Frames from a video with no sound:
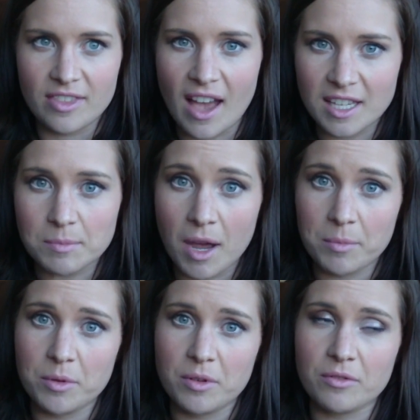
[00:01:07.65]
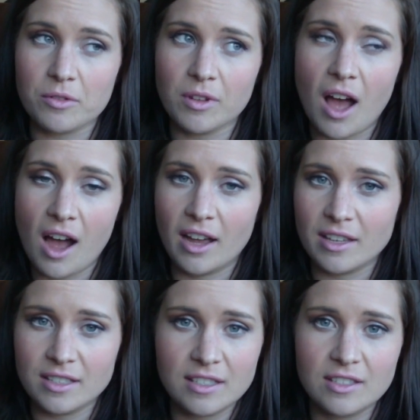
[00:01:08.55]
that is my beauty rule
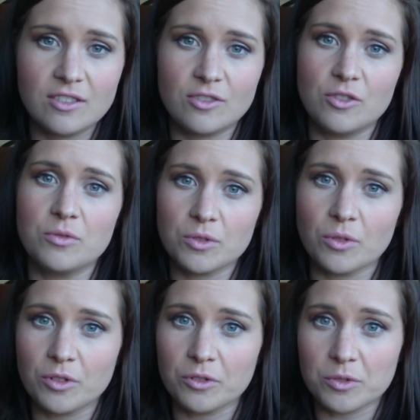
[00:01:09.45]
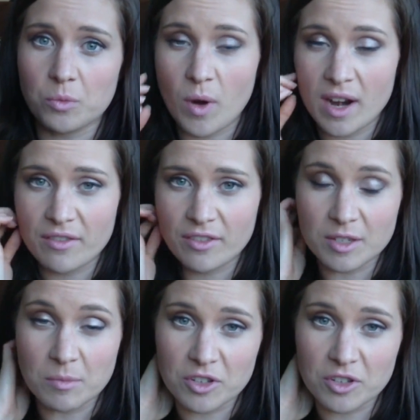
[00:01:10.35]
I use oils whenever as